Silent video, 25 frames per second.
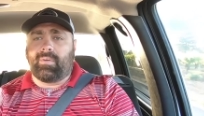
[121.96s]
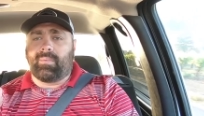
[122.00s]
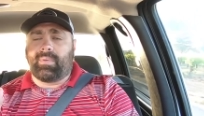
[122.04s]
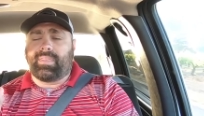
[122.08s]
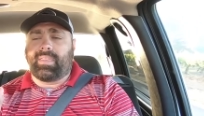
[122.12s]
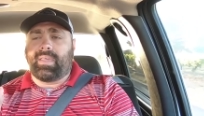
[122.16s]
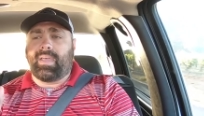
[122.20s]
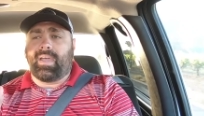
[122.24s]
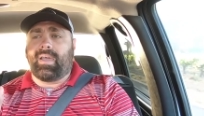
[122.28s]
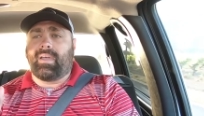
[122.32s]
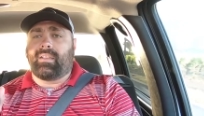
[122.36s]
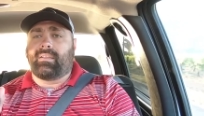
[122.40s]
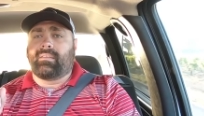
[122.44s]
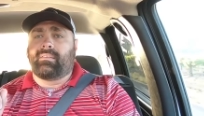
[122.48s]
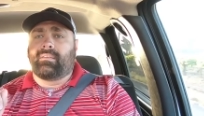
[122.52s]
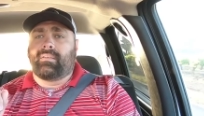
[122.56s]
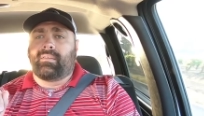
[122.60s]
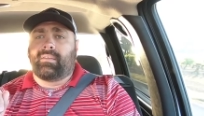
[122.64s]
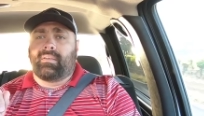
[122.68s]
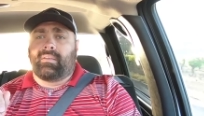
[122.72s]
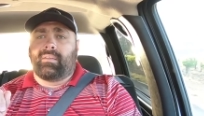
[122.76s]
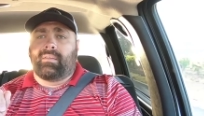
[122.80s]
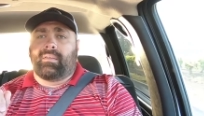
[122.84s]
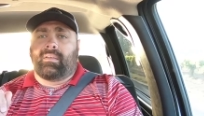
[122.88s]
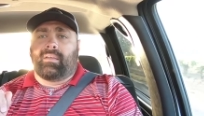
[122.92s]
with that.
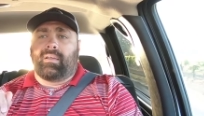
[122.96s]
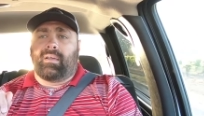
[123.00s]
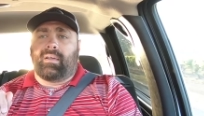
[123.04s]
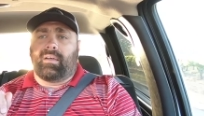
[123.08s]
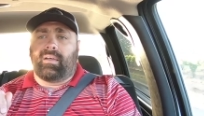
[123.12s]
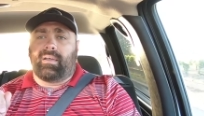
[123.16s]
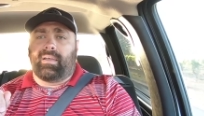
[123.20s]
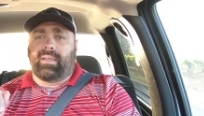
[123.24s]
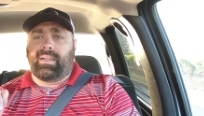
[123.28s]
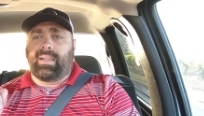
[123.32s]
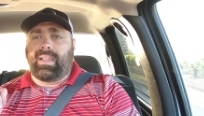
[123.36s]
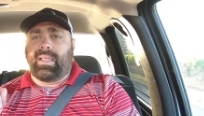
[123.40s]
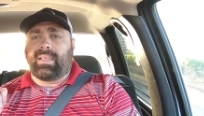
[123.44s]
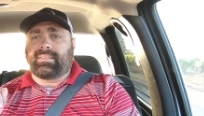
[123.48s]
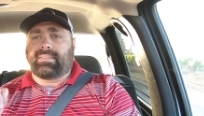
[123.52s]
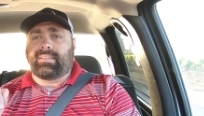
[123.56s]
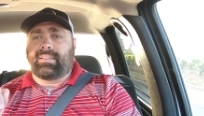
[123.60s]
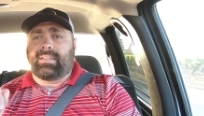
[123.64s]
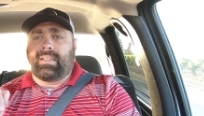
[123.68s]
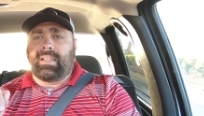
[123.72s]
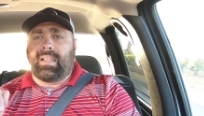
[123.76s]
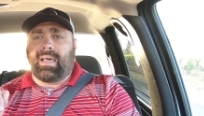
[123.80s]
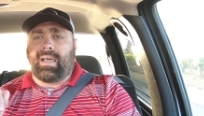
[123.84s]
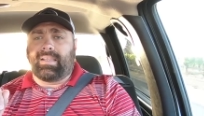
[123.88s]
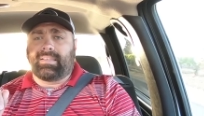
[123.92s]
And it has
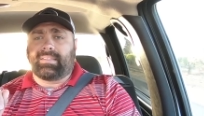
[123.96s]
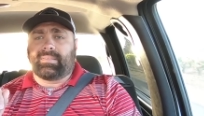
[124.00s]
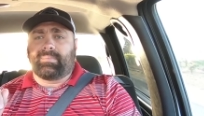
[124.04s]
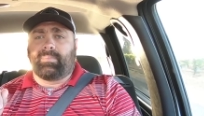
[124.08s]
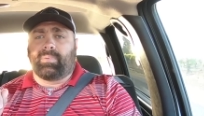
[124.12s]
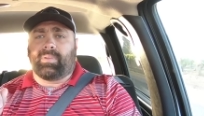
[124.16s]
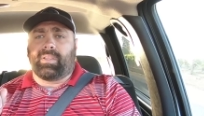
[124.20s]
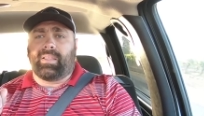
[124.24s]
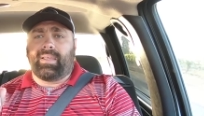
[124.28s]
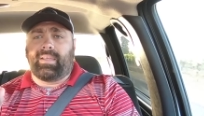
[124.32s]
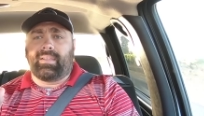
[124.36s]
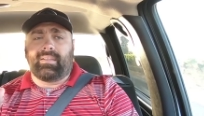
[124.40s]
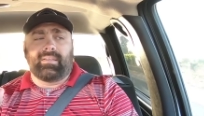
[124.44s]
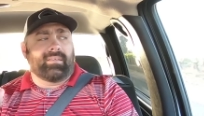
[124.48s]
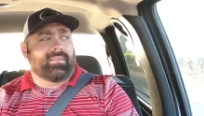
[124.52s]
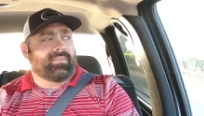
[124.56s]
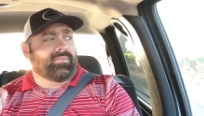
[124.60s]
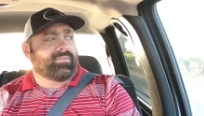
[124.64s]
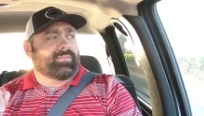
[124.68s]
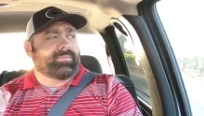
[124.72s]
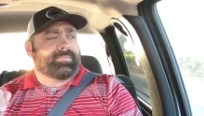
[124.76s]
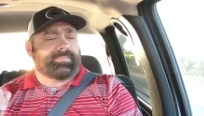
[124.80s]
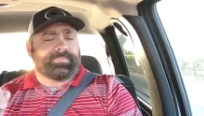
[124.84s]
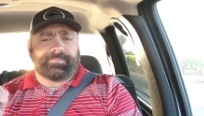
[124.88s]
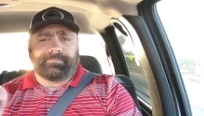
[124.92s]
a nice blend of
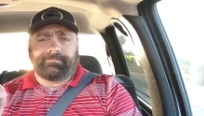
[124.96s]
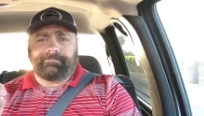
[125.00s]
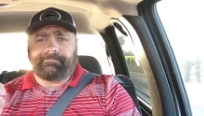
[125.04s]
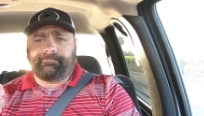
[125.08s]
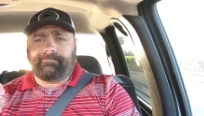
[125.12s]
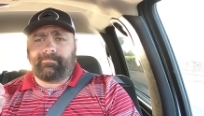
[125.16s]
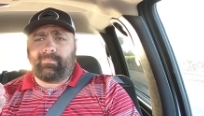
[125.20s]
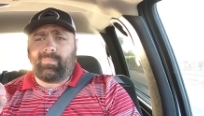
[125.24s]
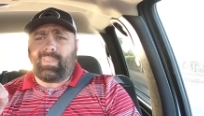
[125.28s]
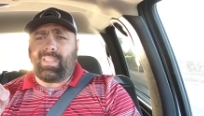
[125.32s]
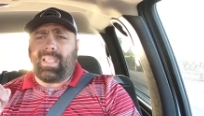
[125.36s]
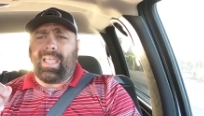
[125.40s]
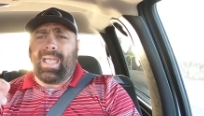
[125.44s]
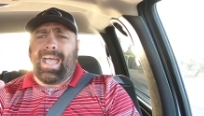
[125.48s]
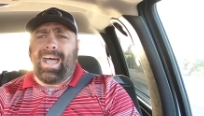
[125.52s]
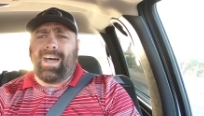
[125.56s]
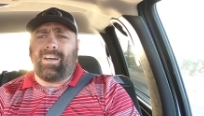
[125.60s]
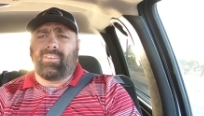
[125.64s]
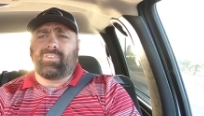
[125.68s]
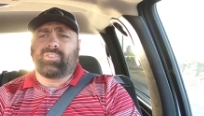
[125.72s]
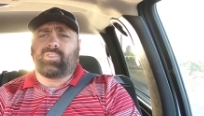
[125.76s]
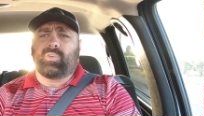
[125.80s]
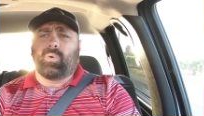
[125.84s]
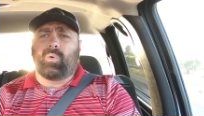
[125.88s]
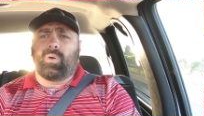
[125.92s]

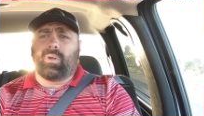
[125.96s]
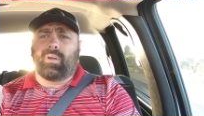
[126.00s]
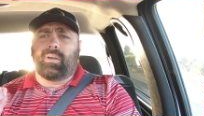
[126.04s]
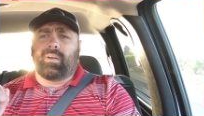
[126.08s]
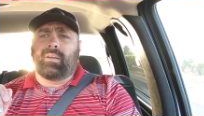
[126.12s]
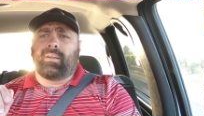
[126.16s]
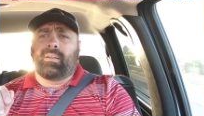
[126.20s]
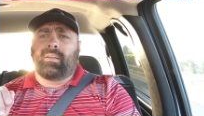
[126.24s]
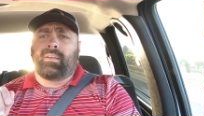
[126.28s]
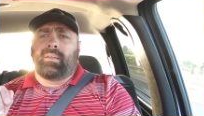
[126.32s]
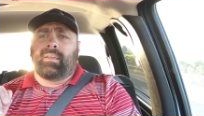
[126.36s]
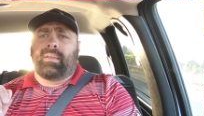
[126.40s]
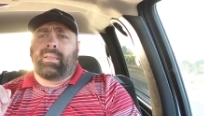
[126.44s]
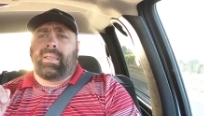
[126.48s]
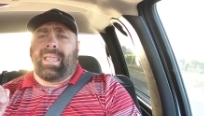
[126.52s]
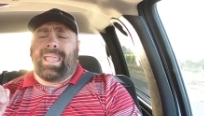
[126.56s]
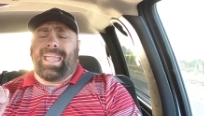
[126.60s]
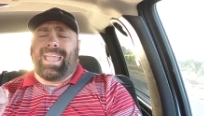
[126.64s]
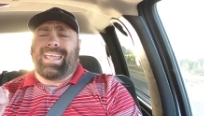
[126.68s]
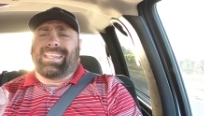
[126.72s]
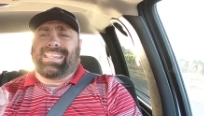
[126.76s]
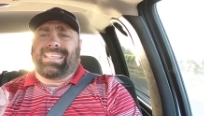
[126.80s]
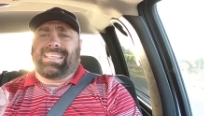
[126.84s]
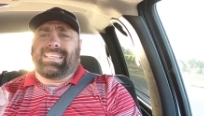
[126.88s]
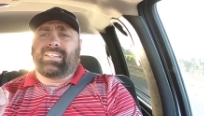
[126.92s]
outdoor
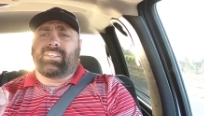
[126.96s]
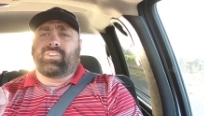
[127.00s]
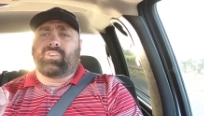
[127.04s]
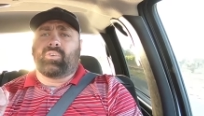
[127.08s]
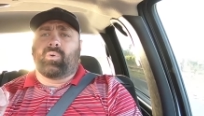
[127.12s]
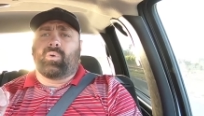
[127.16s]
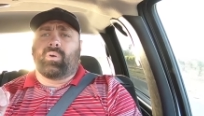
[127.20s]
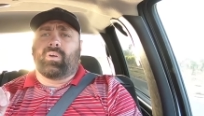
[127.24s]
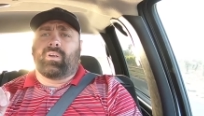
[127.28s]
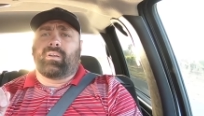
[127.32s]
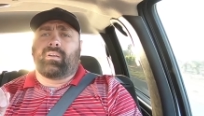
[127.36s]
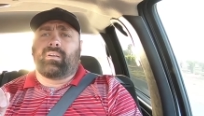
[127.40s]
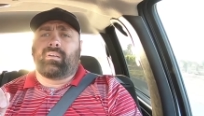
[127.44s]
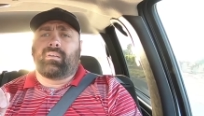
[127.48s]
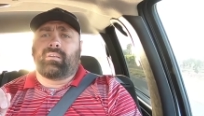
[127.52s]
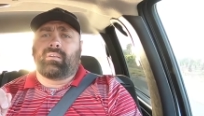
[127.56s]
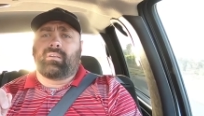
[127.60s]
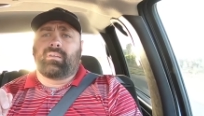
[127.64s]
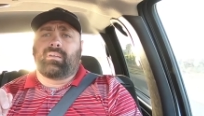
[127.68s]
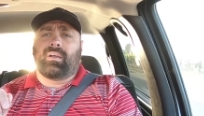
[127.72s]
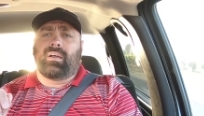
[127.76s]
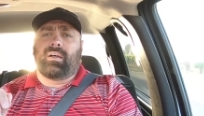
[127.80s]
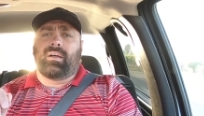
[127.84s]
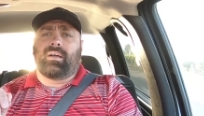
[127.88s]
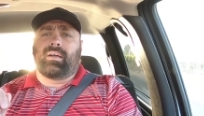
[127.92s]
and indoor
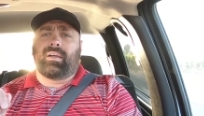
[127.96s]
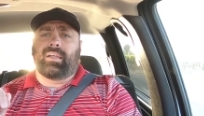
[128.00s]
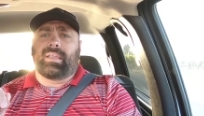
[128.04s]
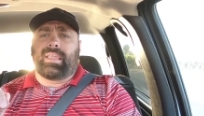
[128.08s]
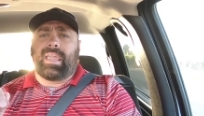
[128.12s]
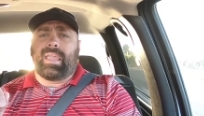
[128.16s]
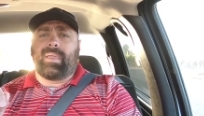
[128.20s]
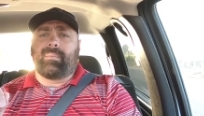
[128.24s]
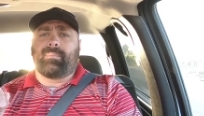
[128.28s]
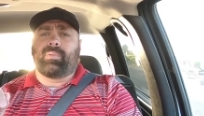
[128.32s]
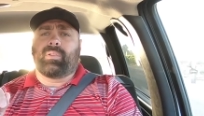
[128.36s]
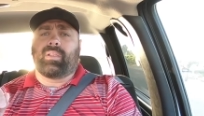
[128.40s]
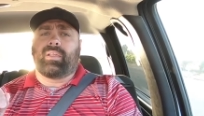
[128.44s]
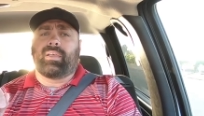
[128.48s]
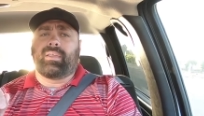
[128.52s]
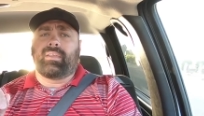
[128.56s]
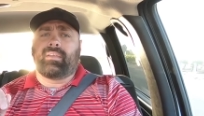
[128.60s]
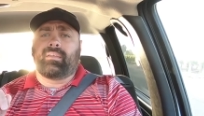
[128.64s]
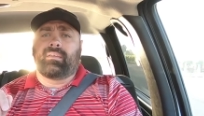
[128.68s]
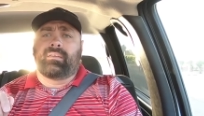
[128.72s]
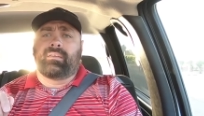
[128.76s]
gameplay.